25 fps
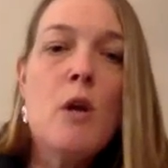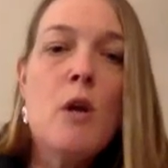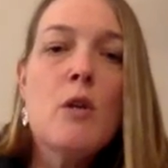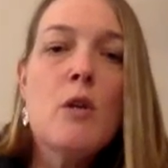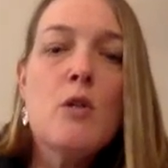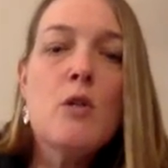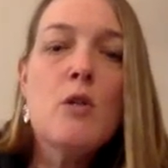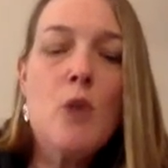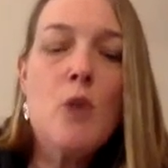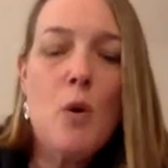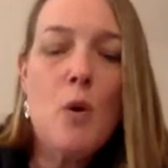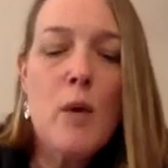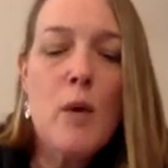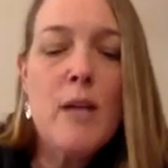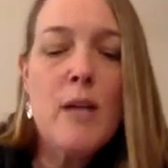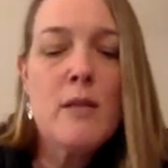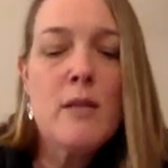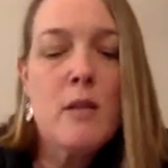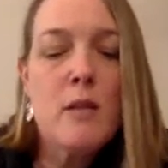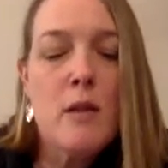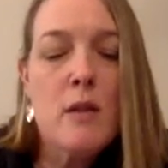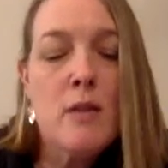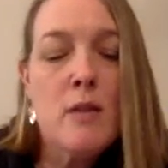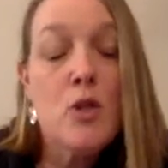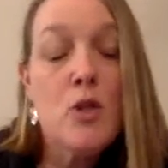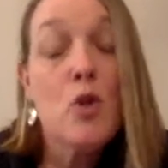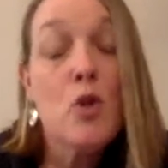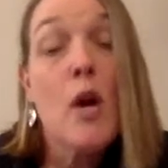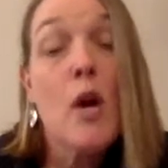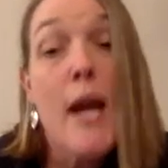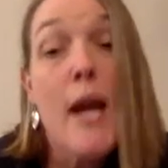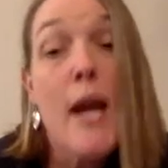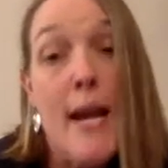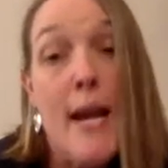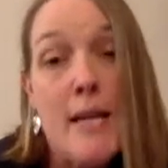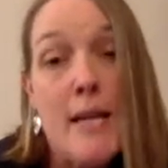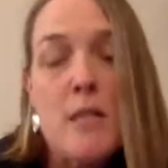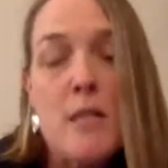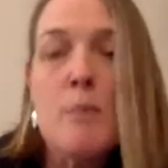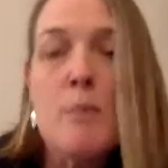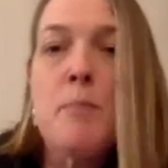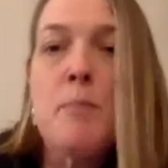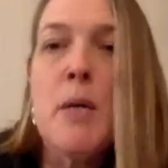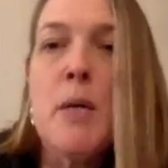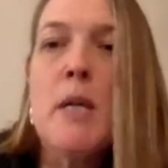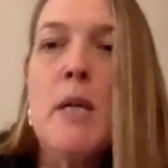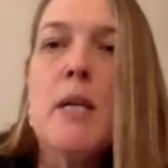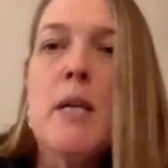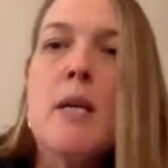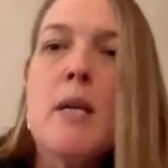So it's great,
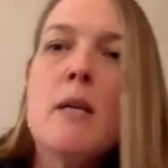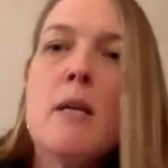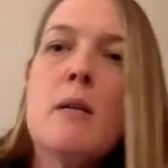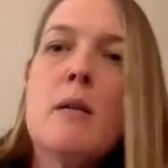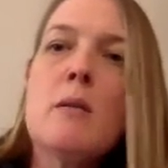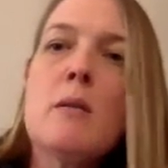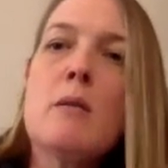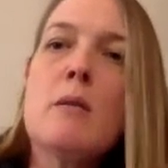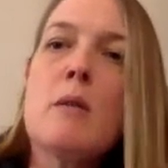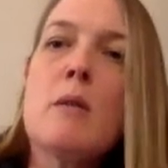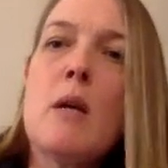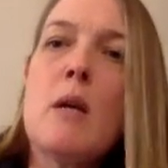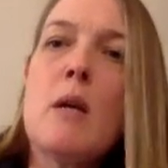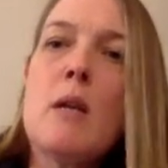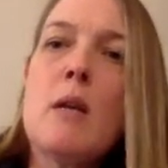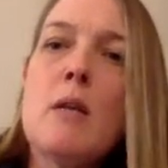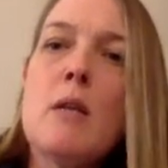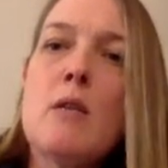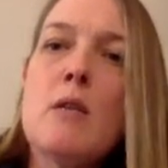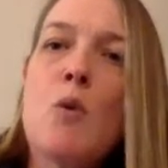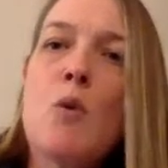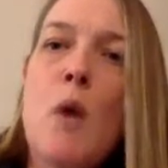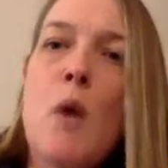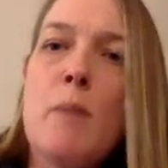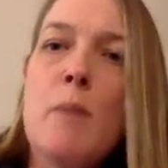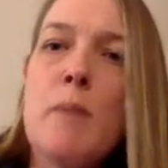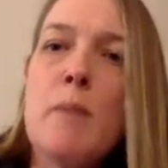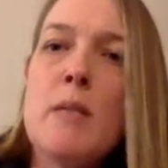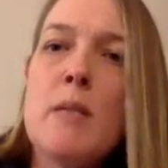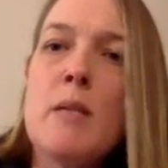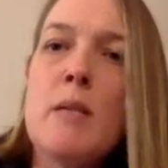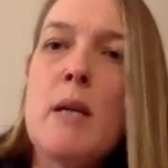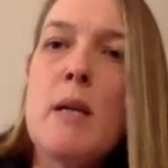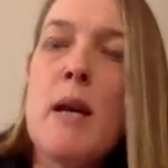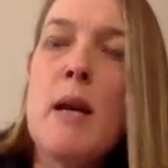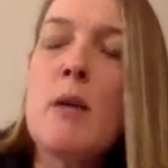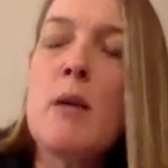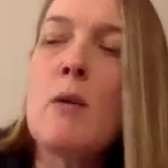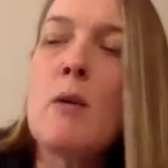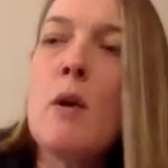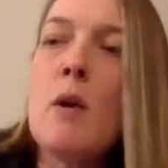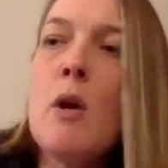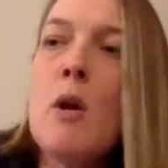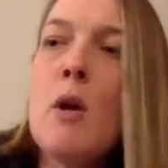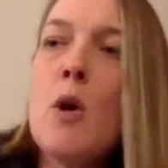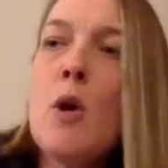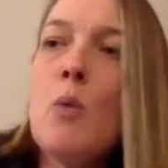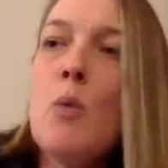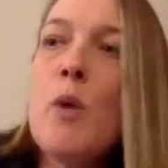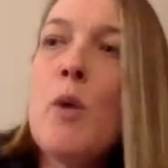but it is quite busy. And
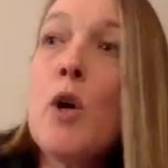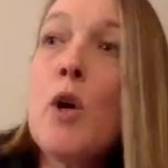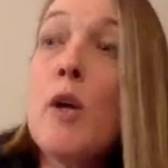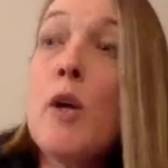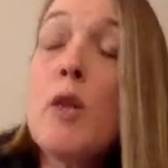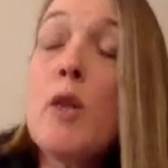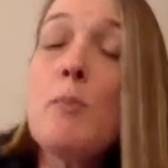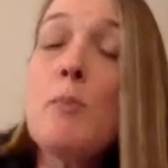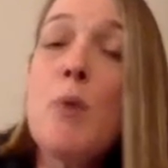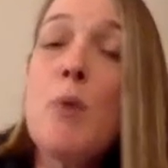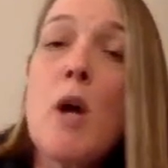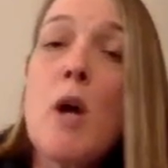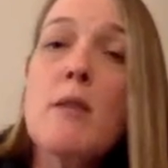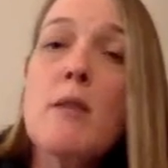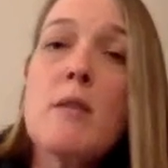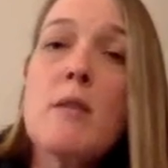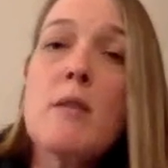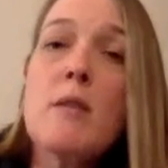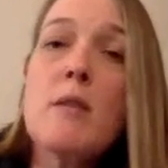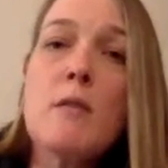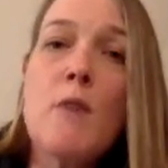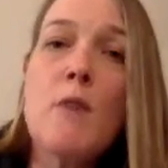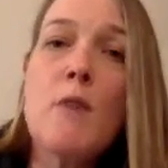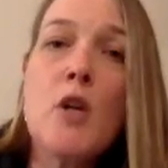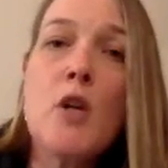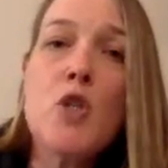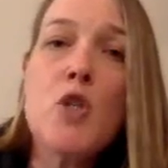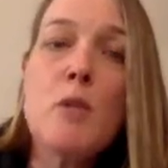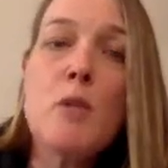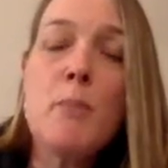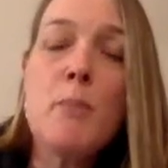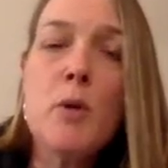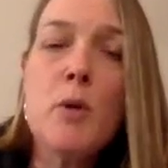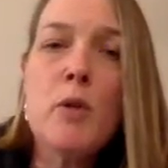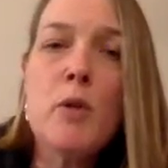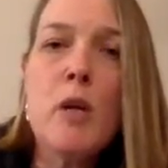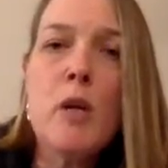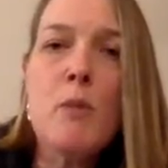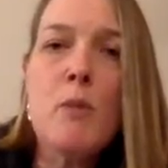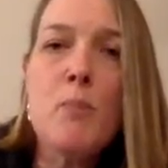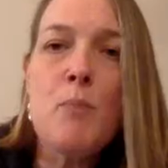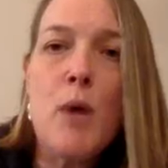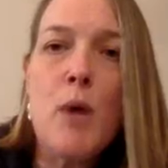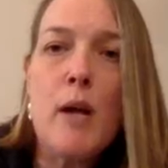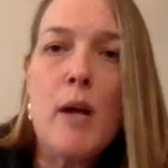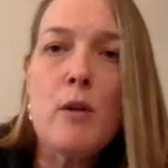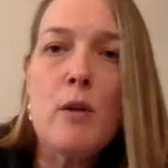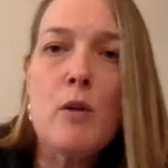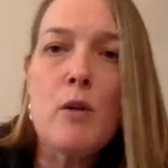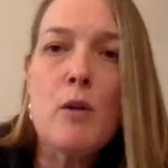we are in the process of actually building a
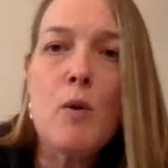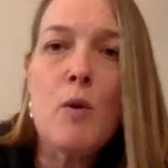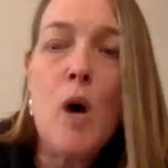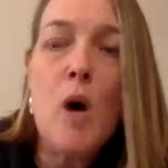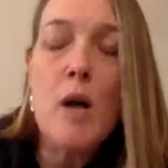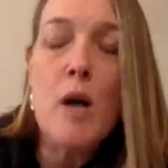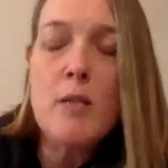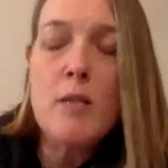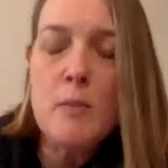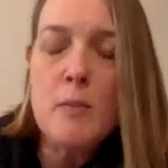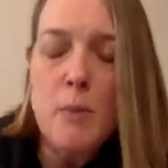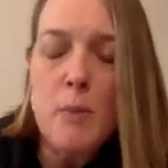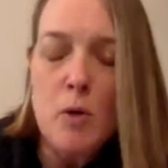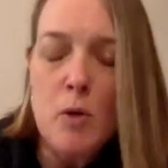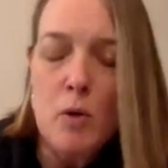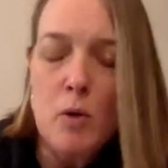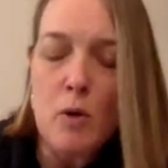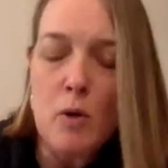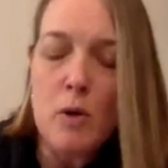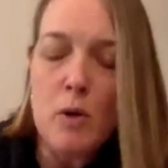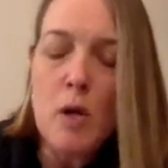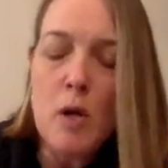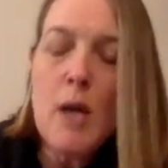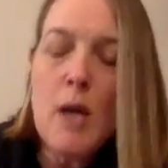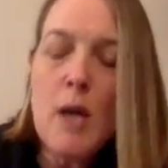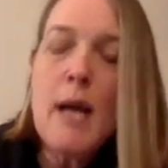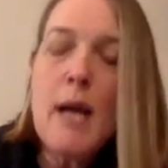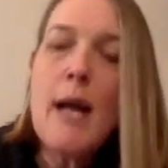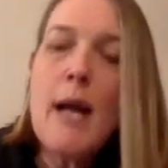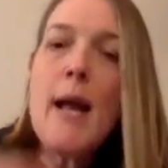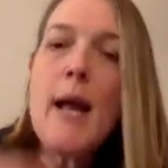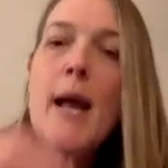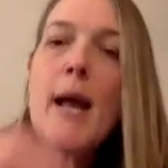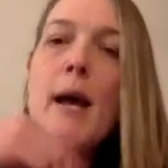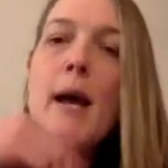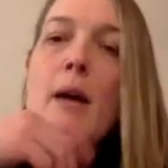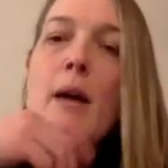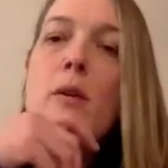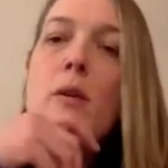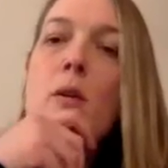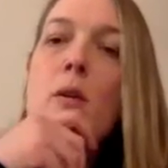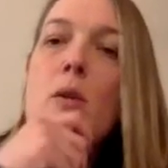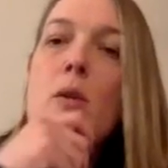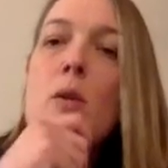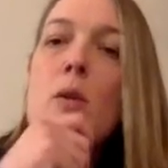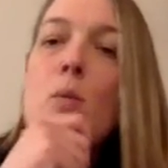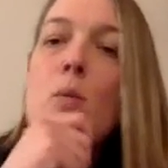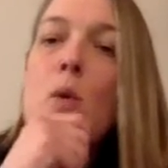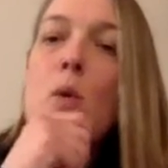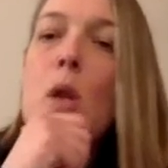brand new hospital, and
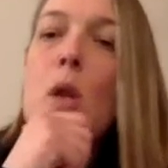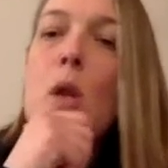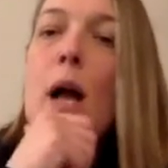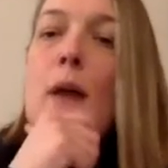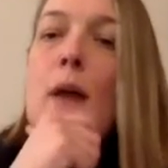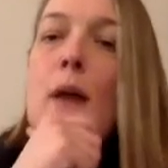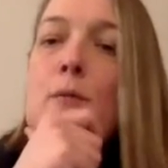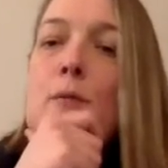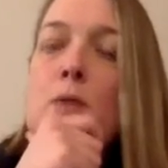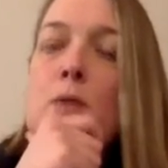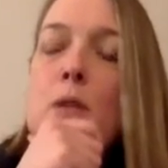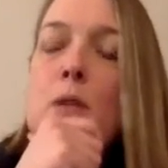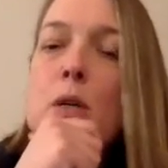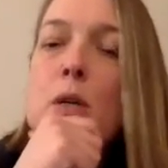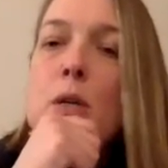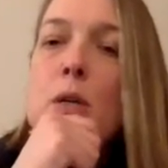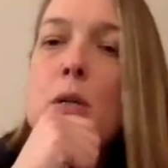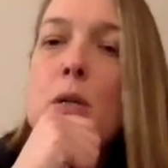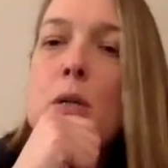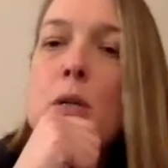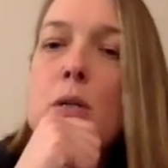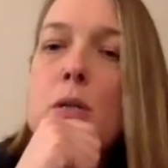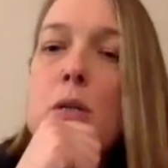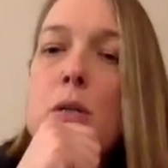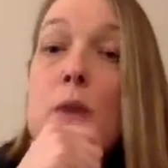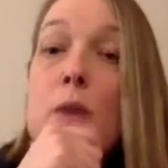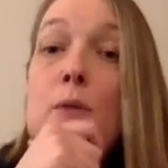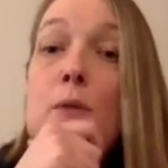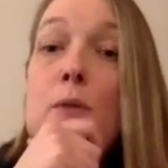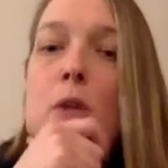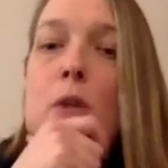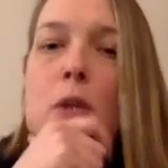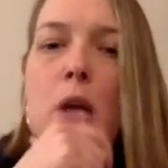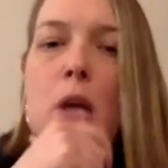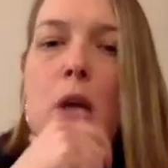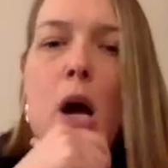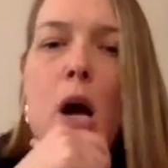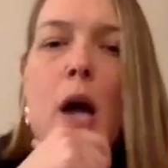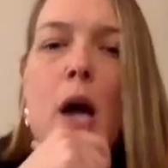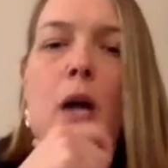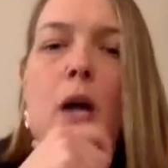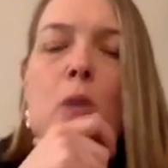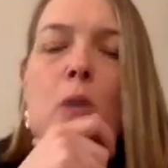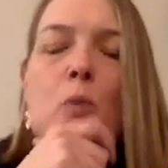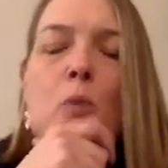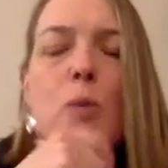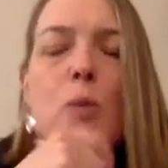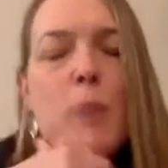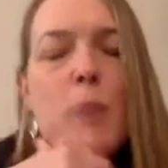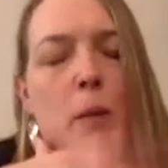we'll have to definitely hire
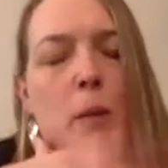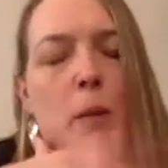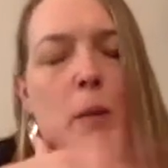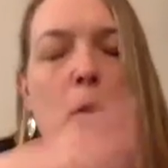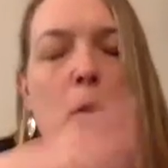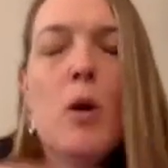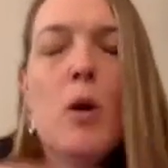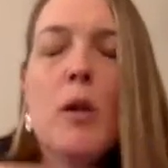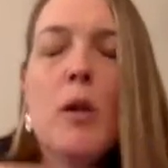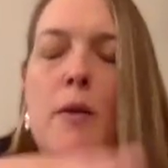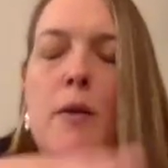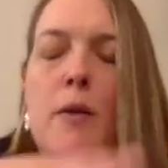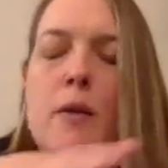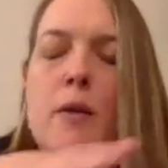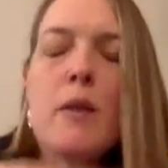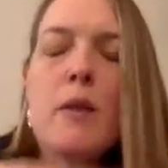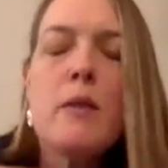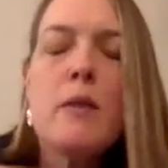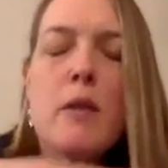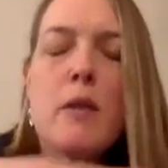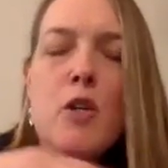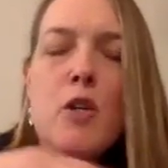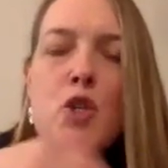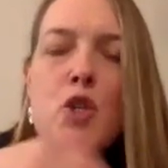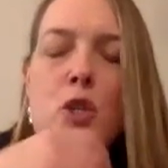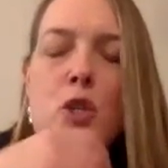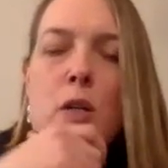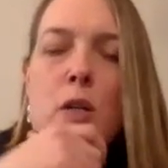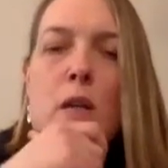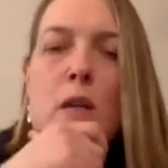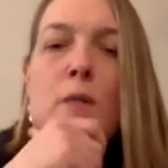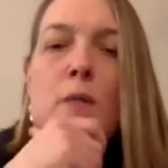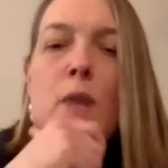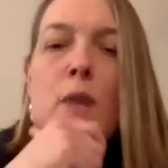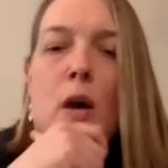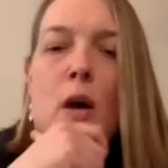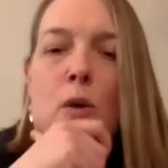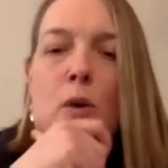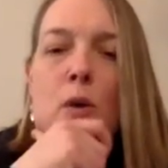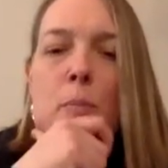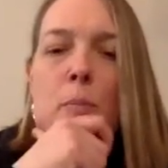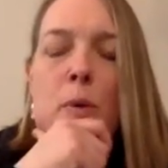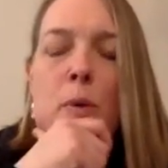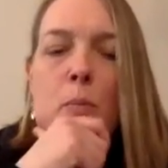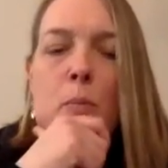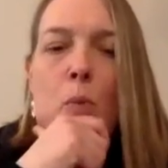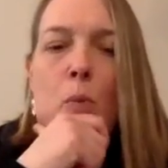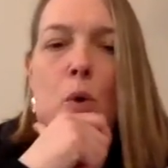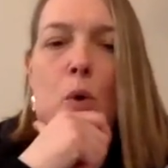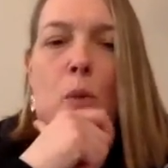more people, and then things should even out a
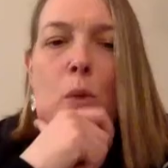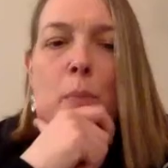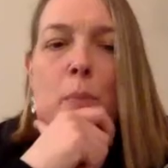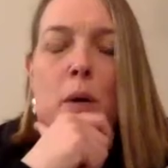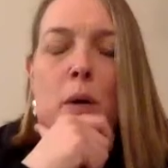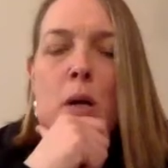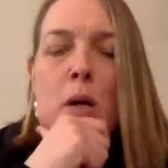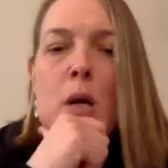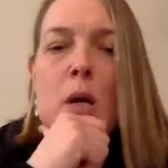bit more. But